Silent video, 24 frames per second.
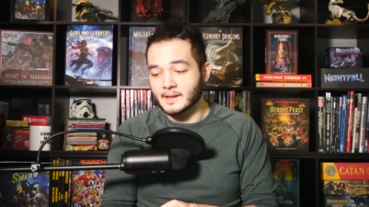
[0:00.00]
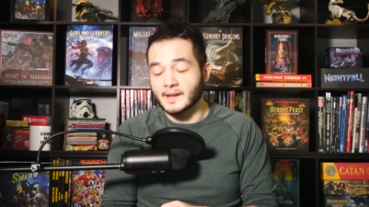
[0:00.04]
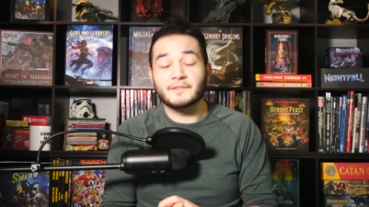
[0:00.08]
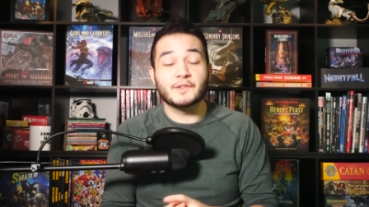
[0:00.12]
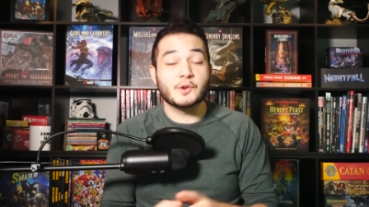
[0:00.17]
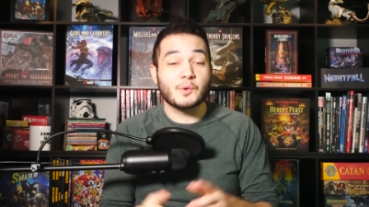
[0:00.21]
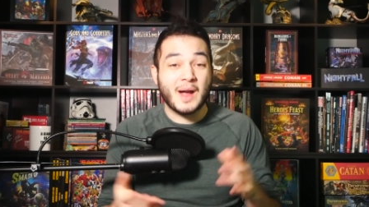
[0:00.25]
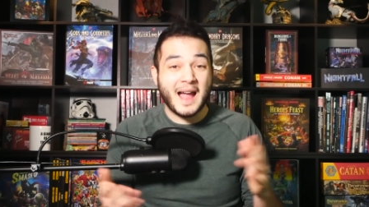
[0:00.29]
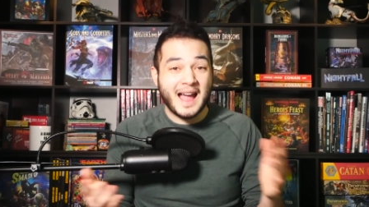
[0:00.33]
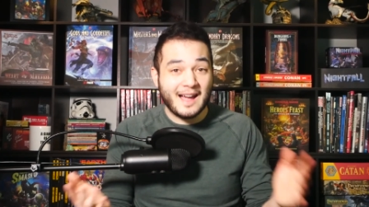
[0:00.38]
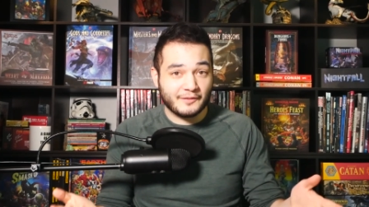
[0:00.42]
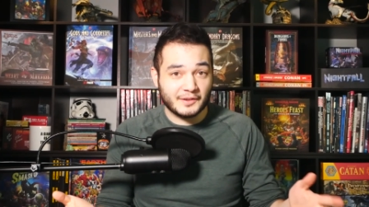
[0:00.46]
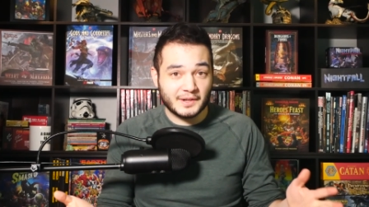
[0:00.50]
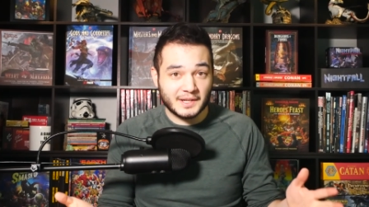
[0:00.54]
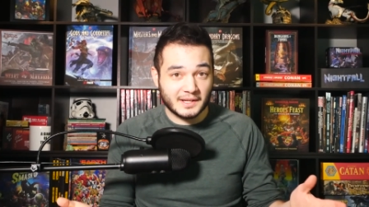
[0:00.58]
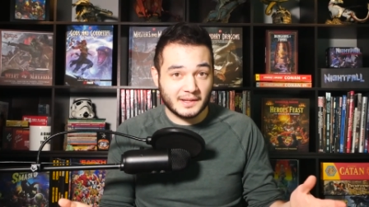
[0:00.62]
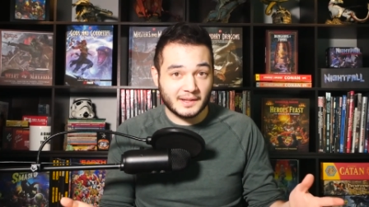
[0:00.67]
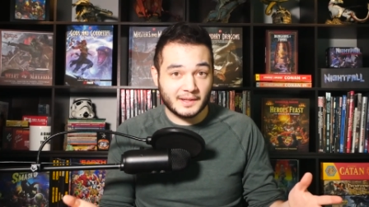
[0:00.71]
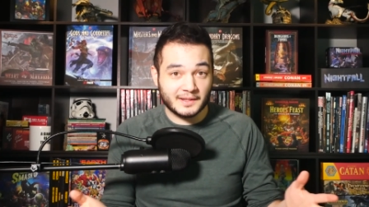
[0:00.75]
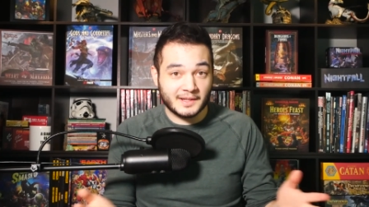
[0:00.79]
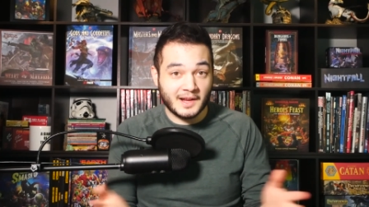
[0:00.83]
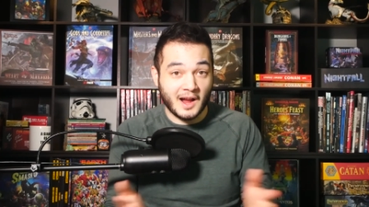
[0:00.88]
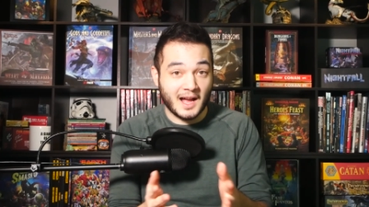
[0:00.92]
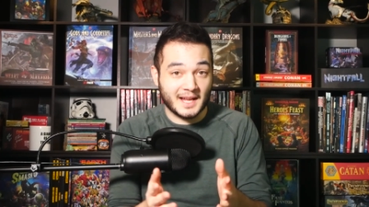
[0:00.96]
If you
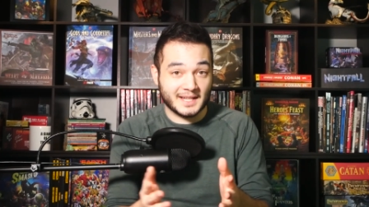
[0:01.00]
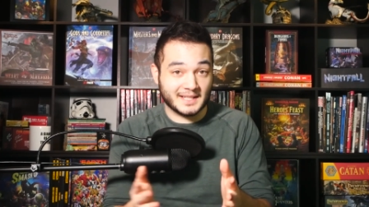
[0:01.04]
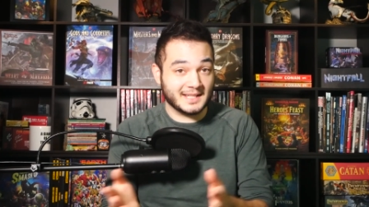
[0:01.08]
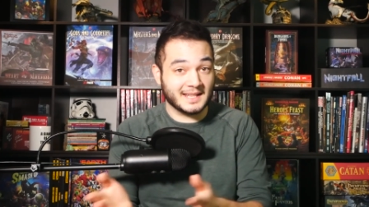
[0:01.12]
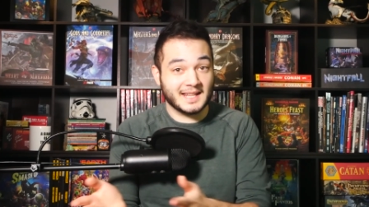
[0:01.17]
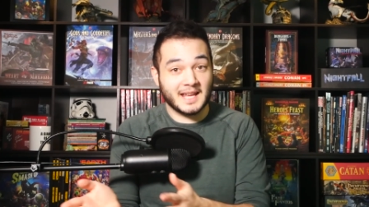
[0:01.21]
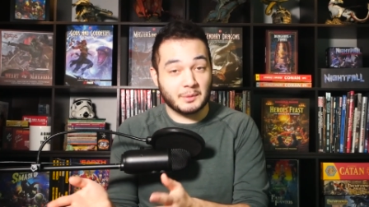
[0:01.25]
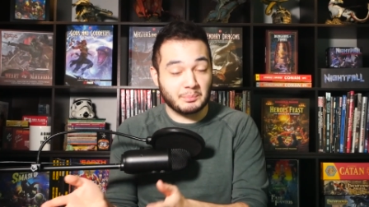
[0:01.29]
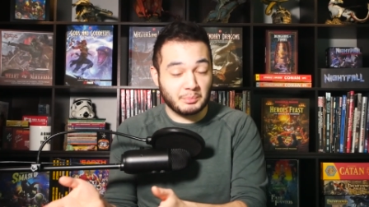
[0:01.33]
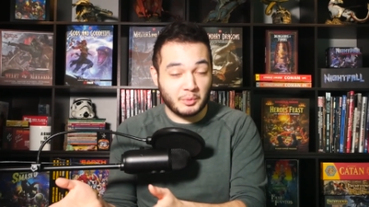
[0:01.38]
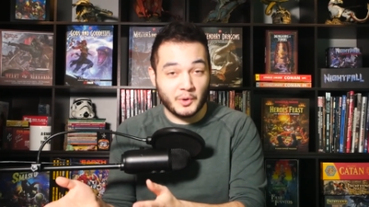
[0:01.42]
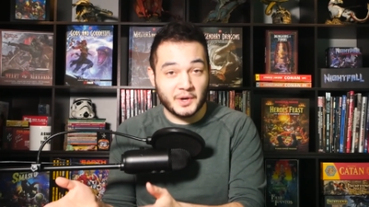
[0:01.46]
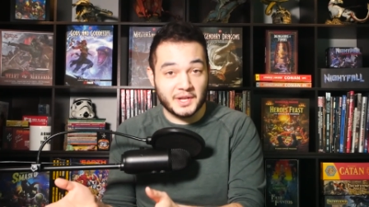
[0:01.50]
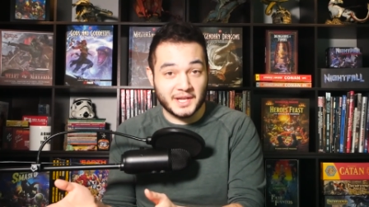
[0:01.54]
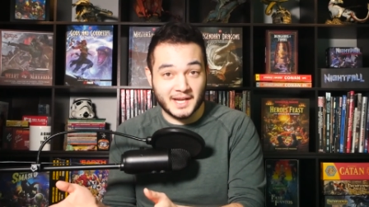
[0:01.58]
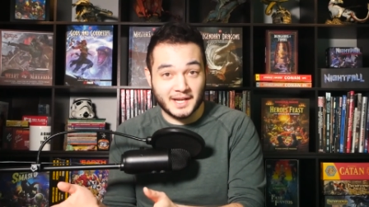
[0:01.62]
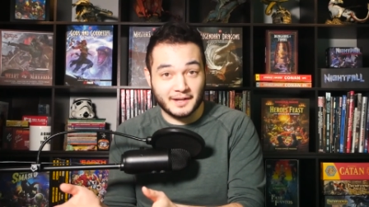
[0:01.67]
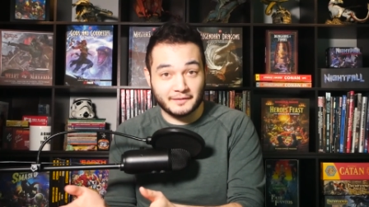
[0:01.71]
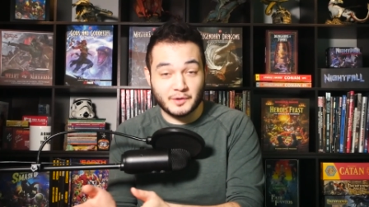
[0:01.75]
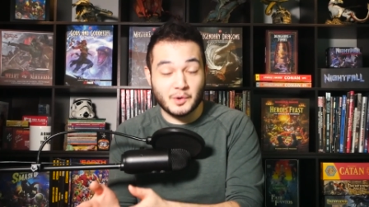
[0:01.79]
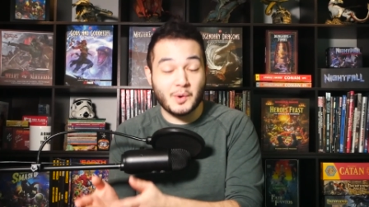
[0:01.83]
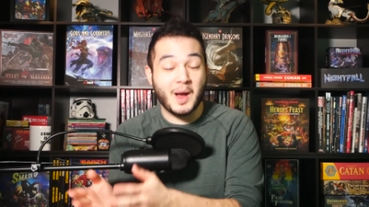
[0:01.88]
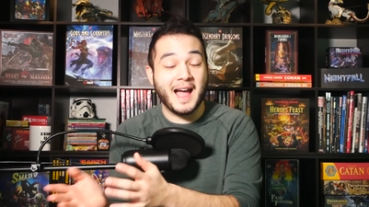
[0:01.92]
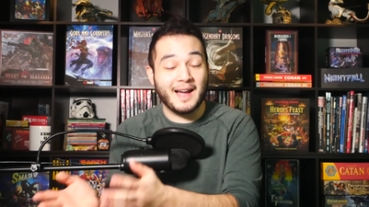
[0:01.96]
haven't gotten to that point
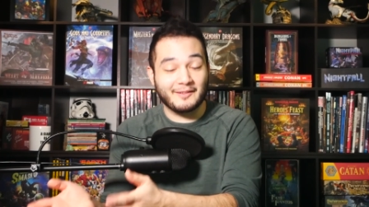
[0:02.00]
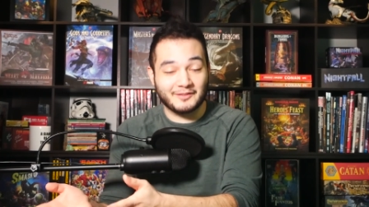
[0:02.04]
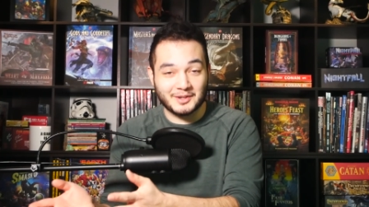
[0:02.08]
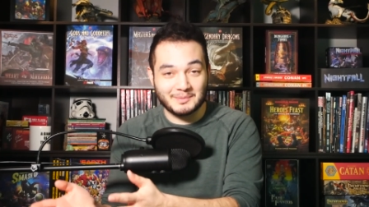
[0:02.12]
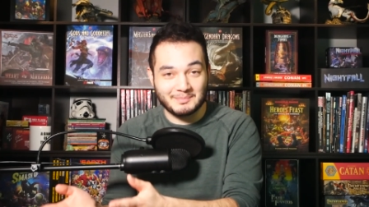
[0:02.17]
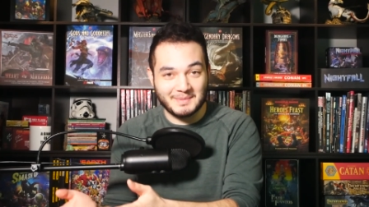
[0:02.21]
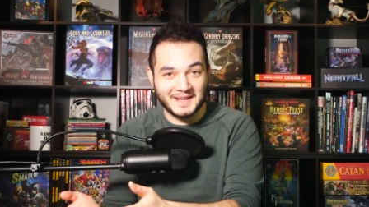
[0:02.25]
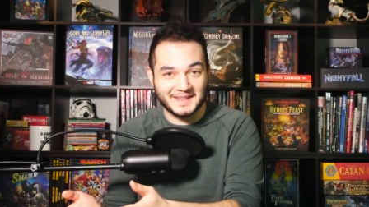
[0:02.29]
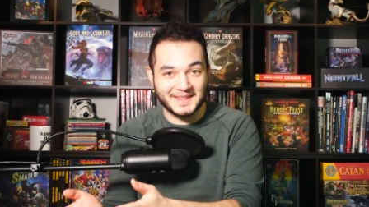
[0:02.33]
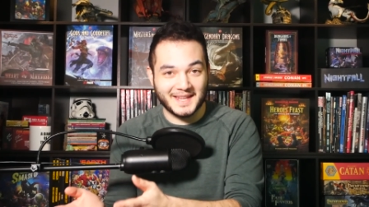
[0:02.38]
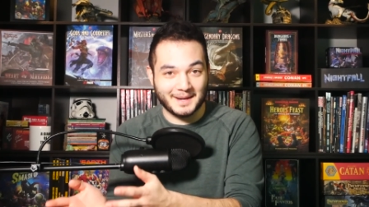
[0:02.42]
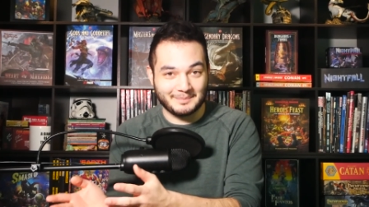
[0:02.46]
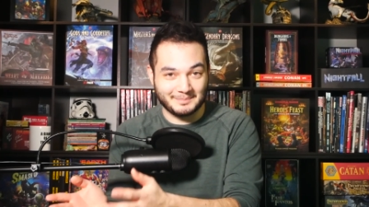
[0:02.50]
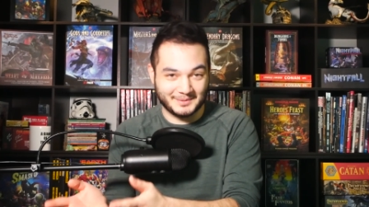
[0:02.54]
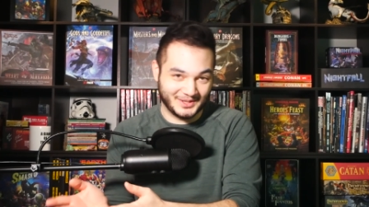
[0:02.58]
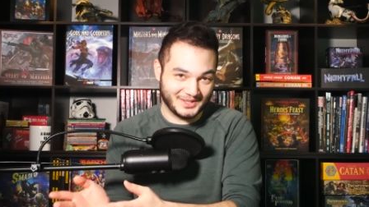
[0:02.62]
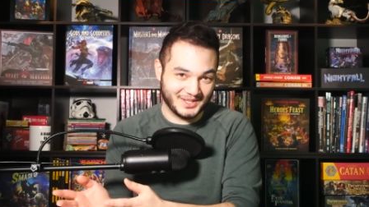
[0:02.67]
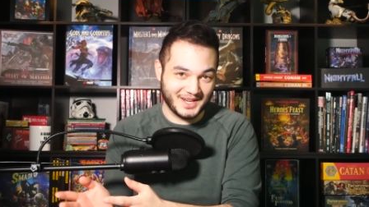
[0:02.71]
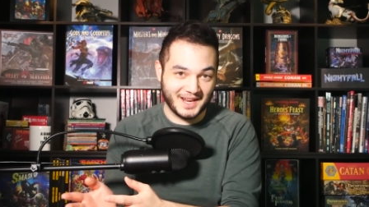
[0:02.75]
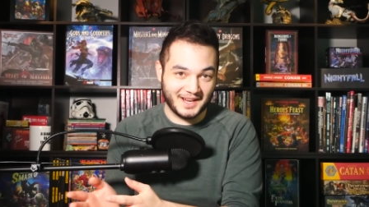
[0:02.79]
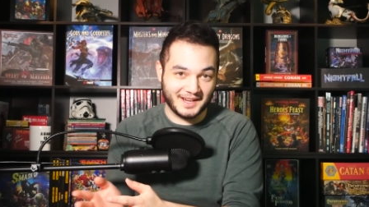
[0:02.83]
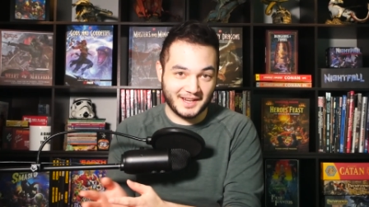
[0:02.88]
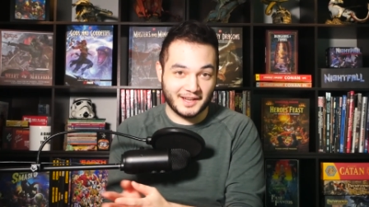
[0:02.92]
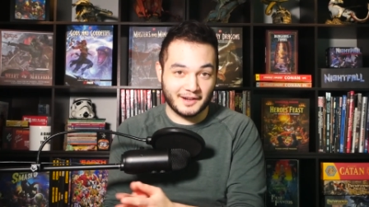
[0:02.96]
yet, if you haven't made that
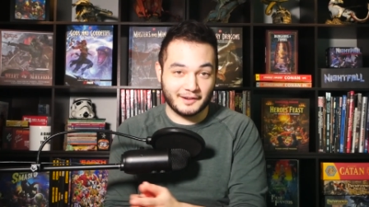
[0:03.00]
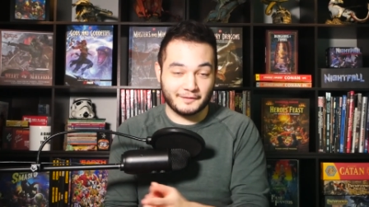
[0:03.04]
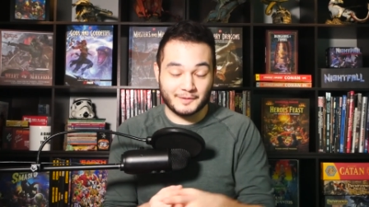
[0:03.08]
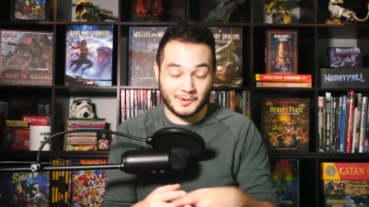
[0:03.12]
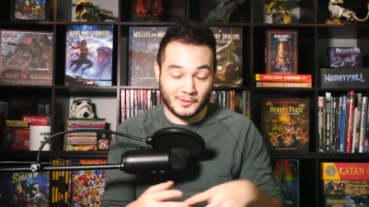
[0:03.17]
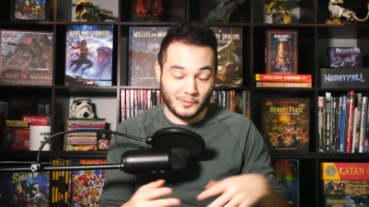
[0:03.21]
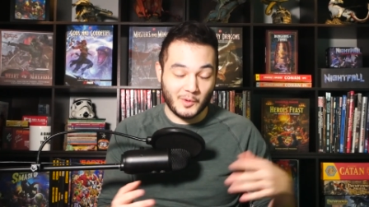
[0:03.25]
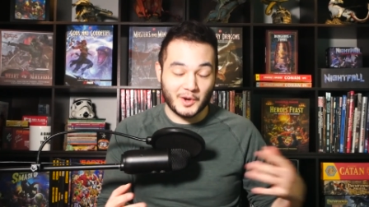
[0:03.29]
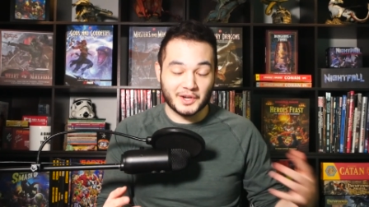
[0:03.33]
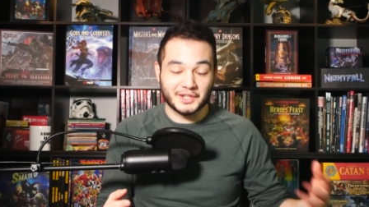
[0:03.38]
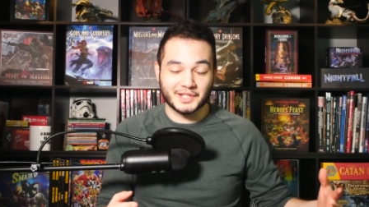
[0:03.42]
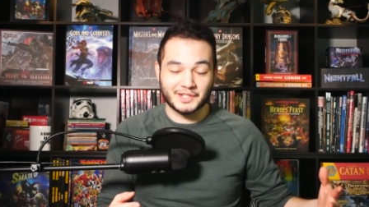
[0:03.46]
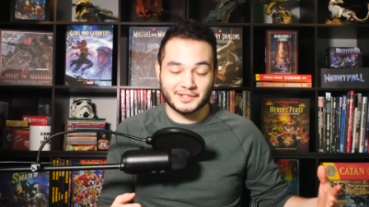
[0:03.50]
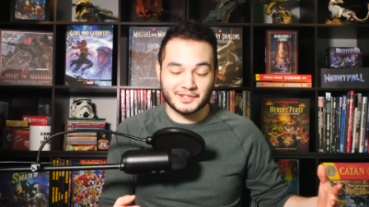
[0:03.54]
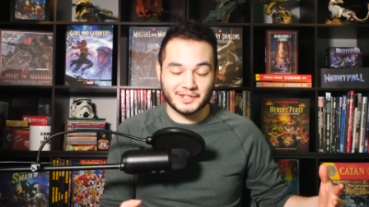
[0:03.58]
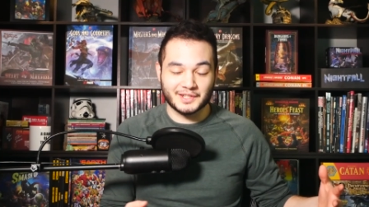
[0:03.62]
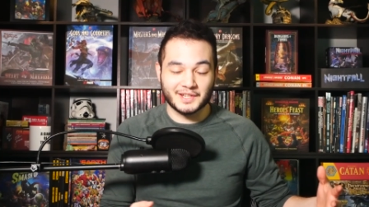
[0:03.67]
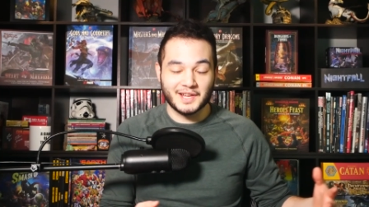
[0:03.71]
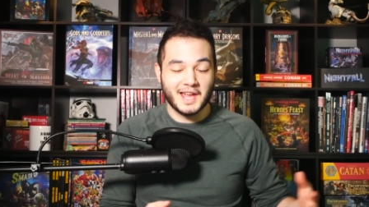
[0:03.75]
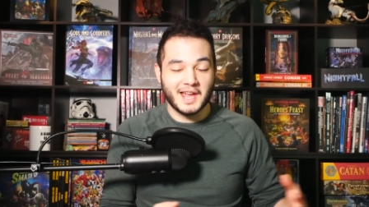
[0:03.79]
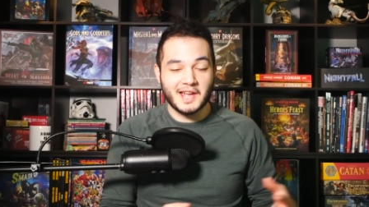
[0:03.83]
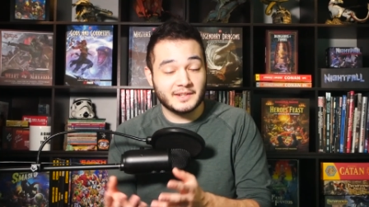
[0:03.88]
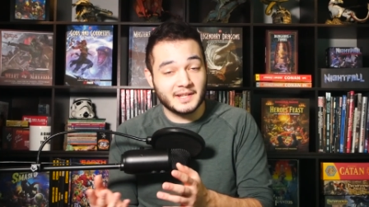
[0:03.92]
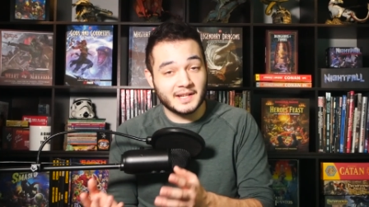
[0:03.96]
mistake yet, if you're wanting to,